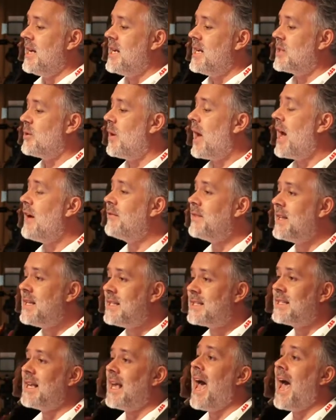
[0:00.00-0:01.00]
So we have
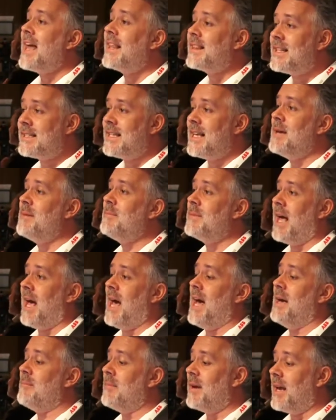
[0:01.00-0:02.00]
this, at the same
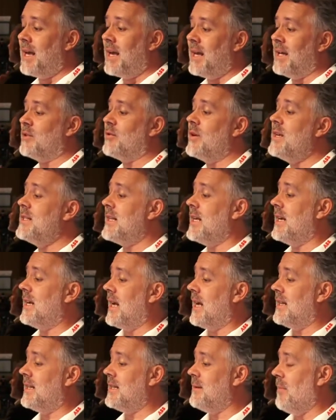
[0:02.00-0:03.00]
time, increasing
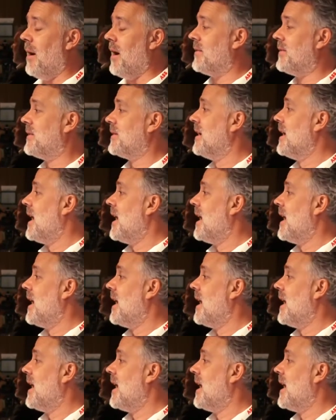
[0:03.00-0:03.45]
demand.